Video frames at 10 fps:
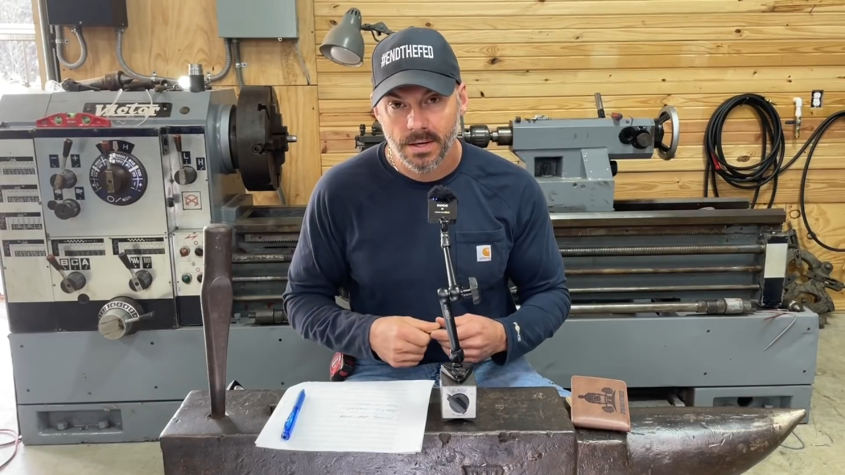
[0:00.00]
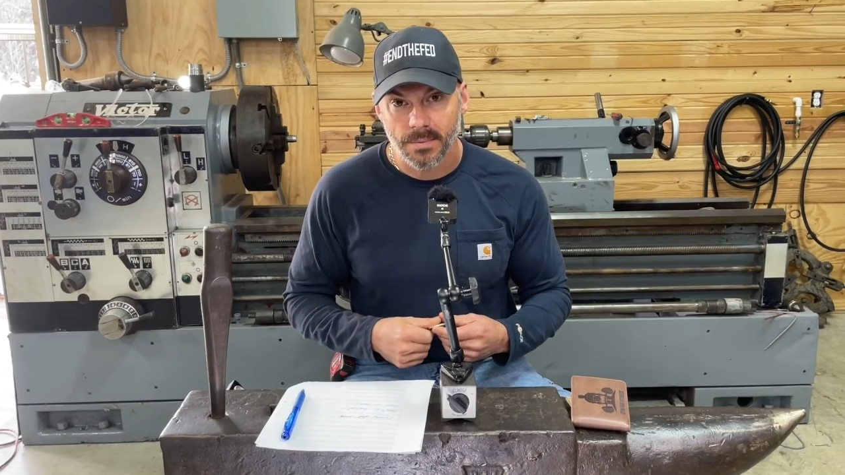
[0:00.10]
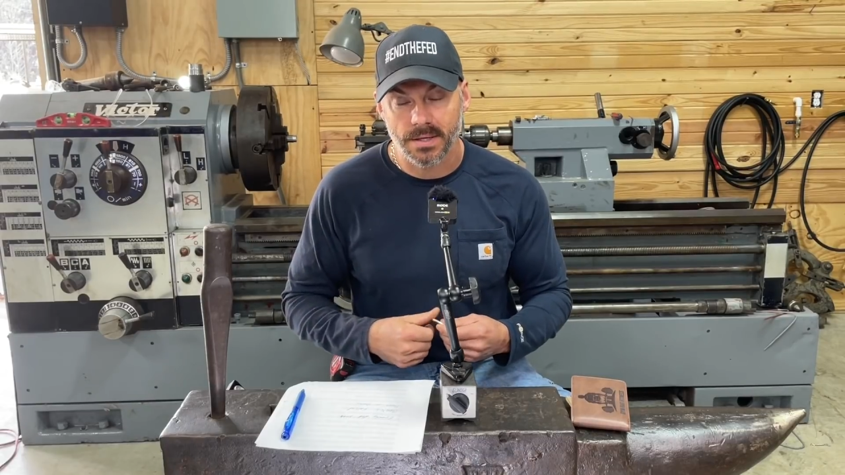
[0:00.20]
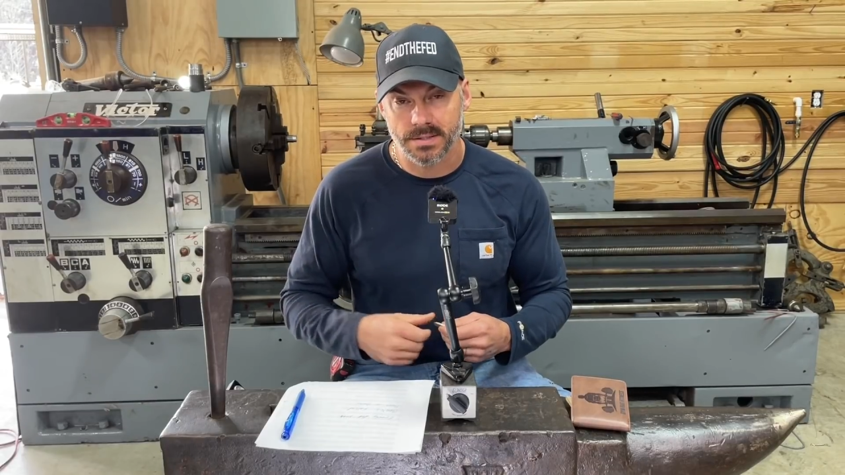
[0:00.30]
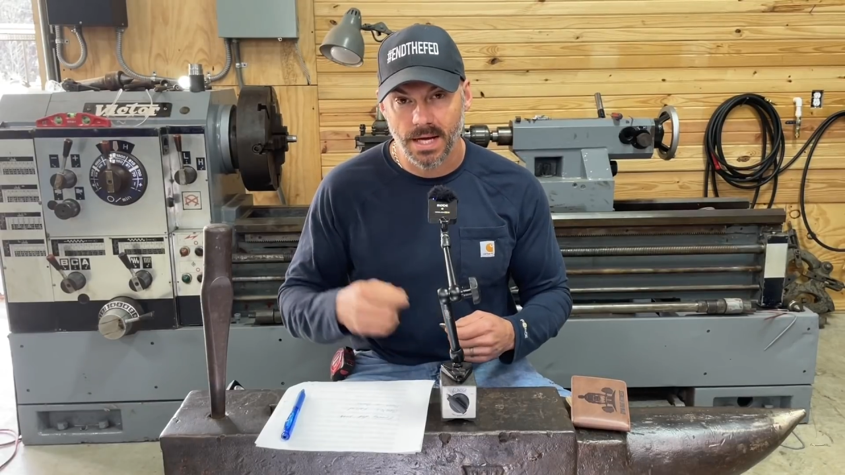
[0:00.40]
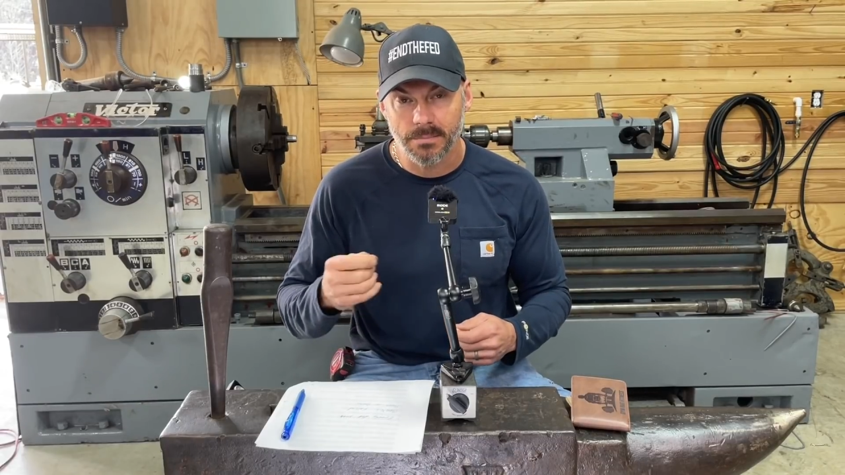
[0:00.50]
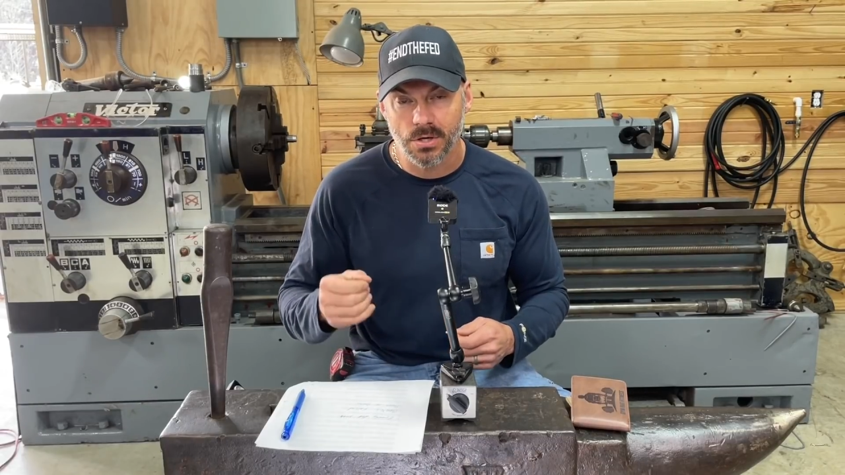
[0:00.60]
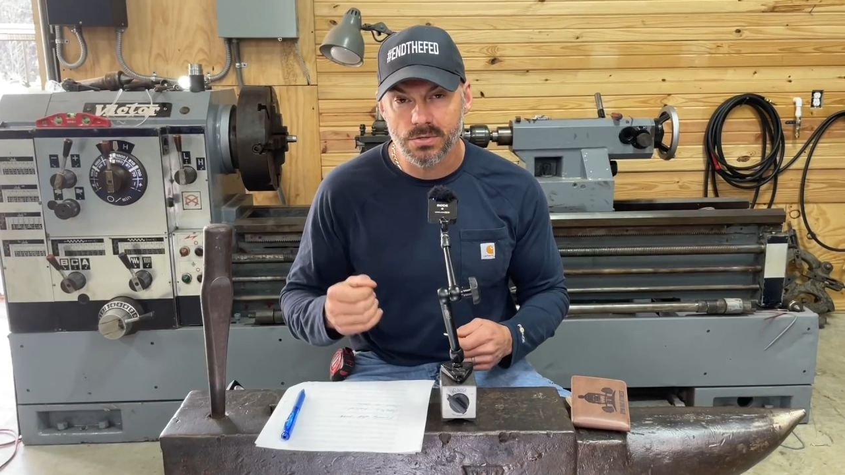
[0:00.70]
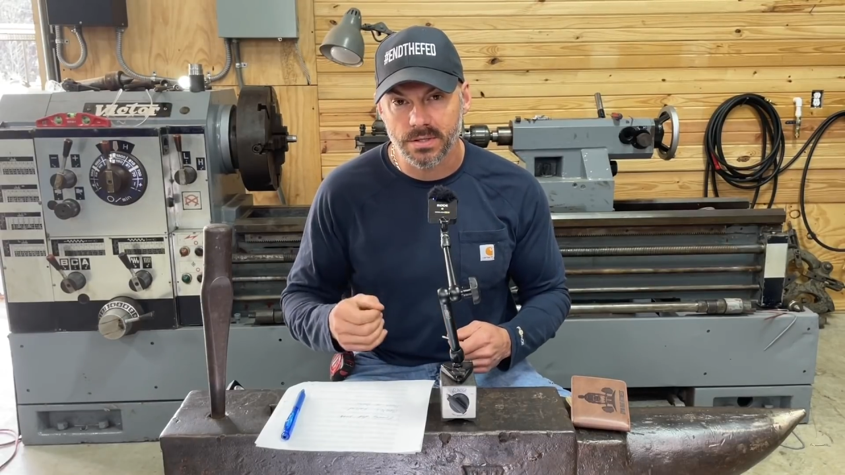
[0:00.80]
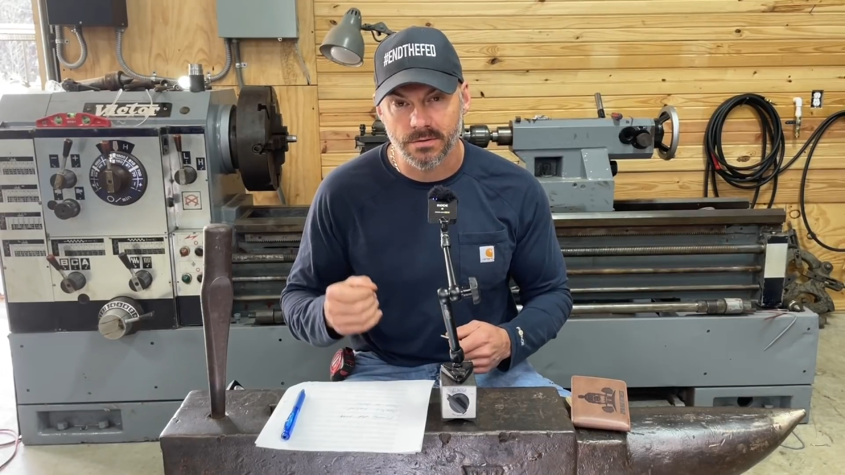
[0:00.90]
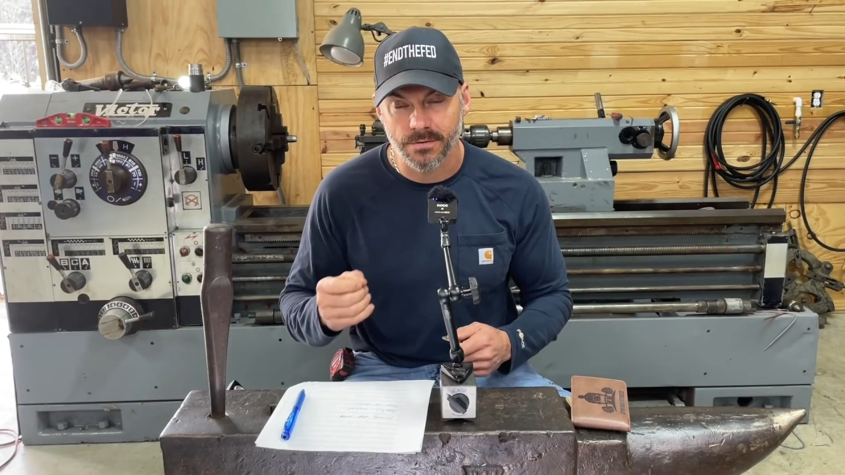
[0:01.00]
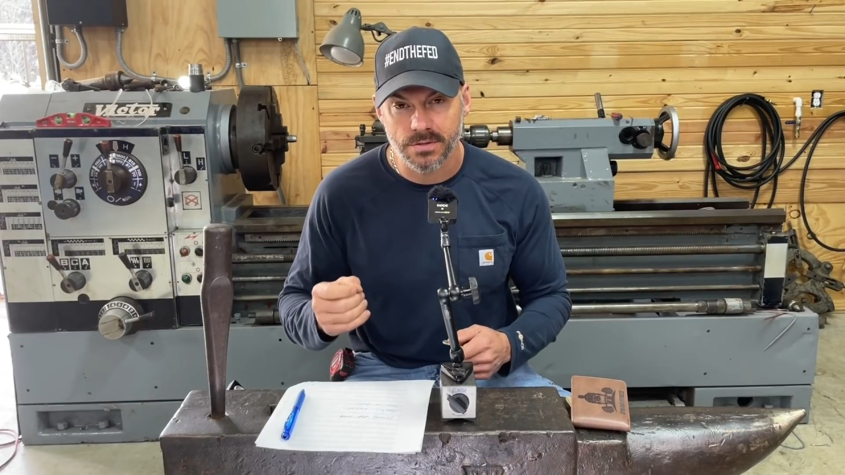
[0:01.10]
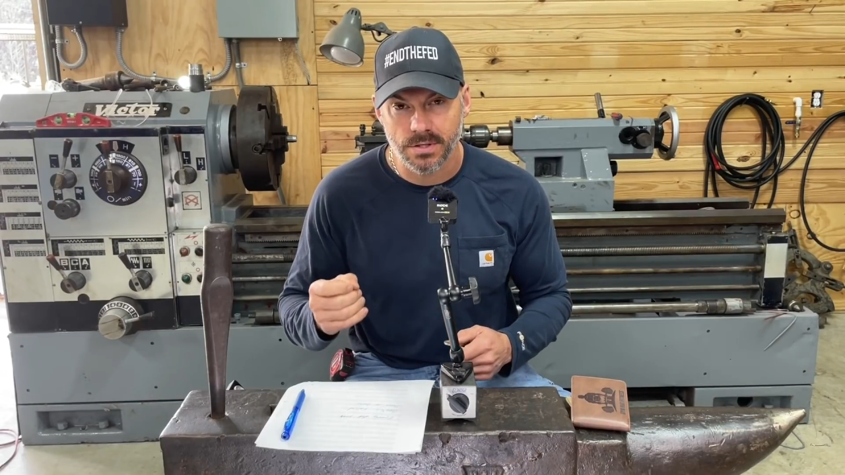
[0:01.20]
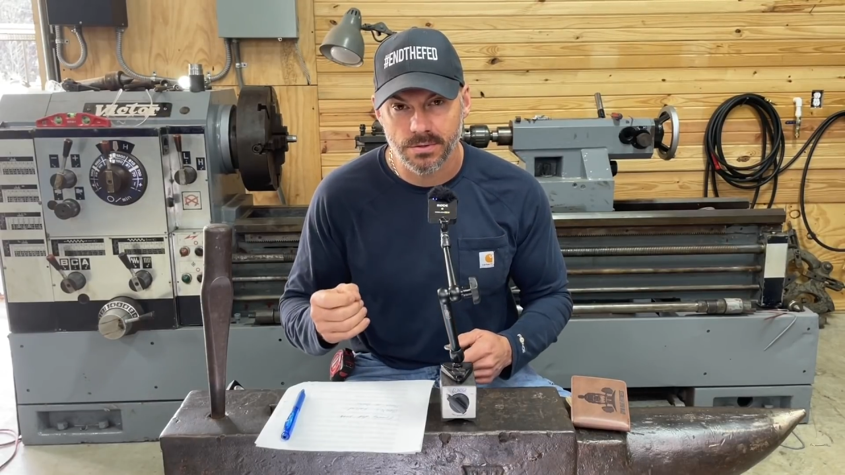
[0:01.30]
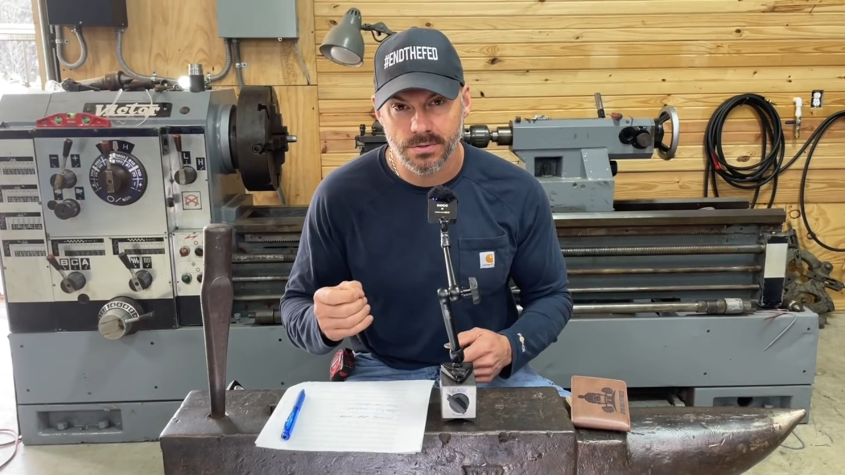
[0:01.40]
because I'm usually the
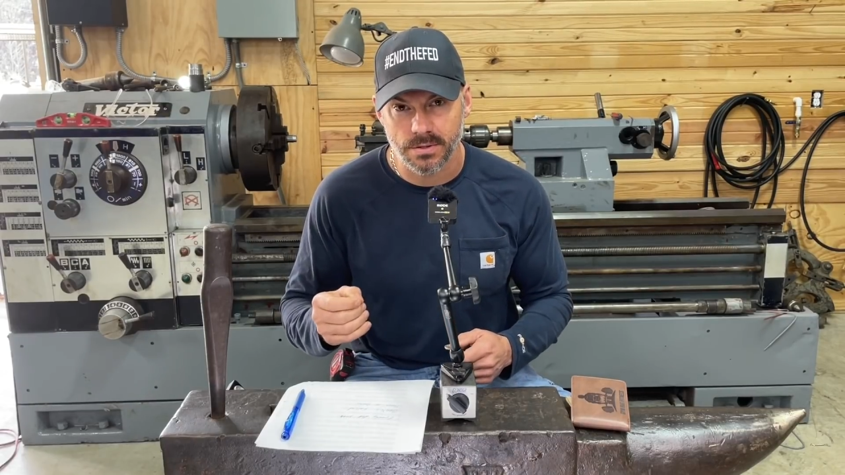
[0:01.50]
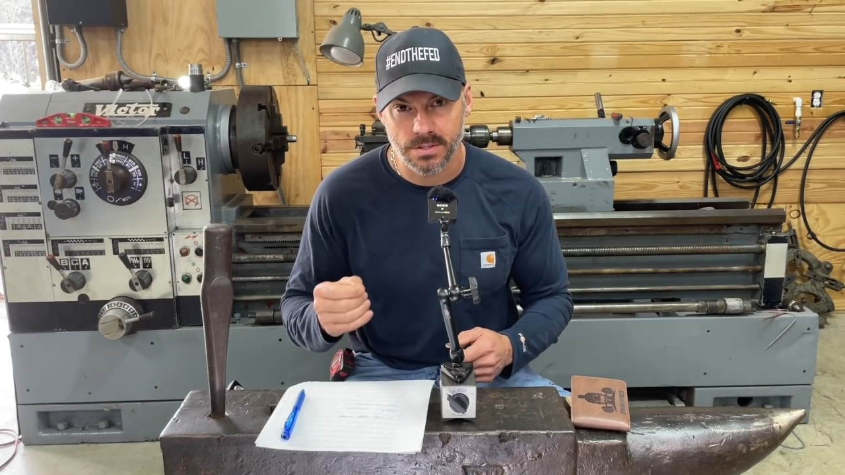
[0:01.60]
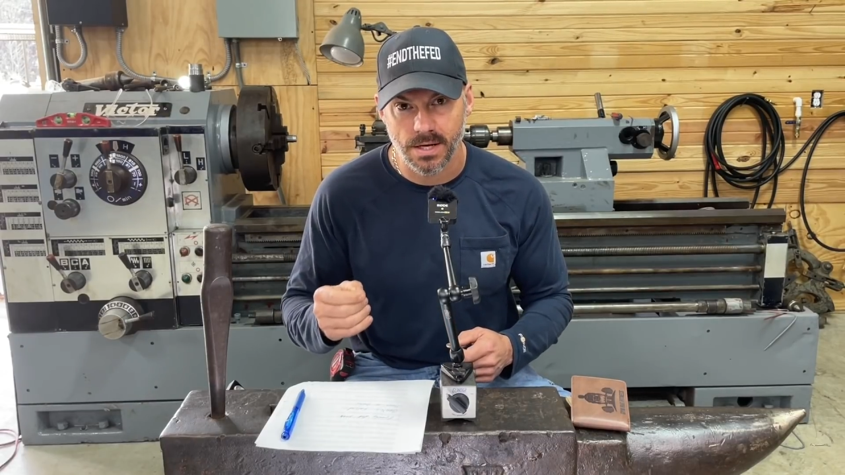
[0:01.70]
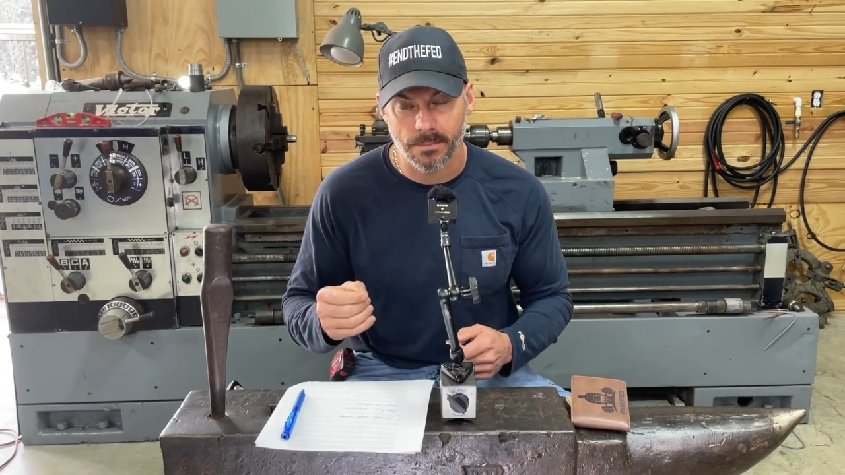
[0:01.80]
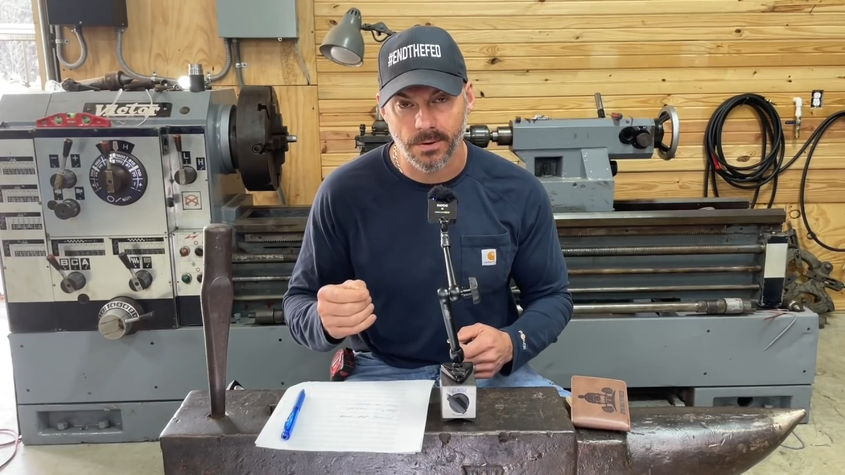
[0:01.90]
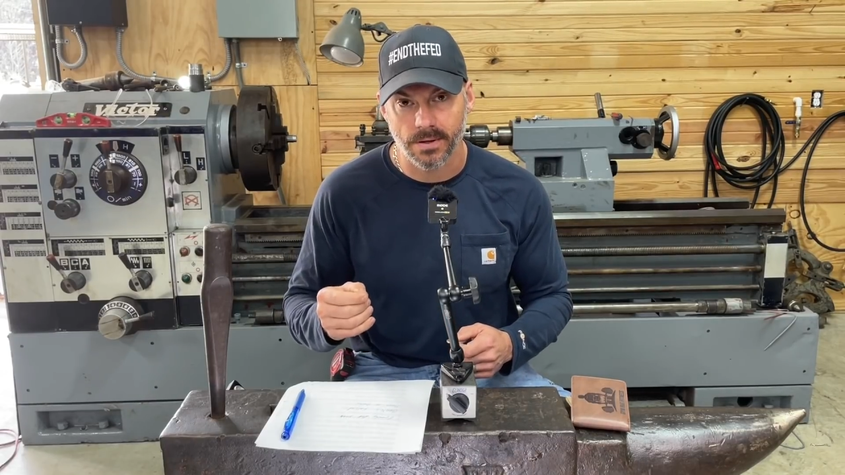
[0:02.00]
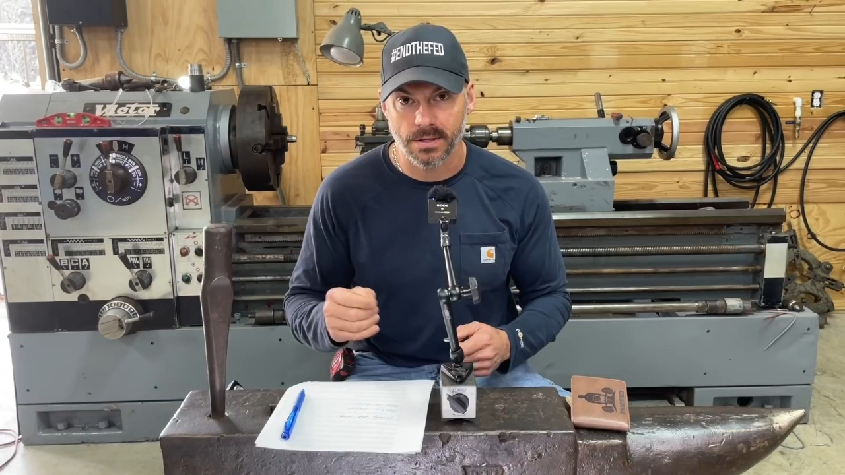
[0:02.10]
first loser in the stock market.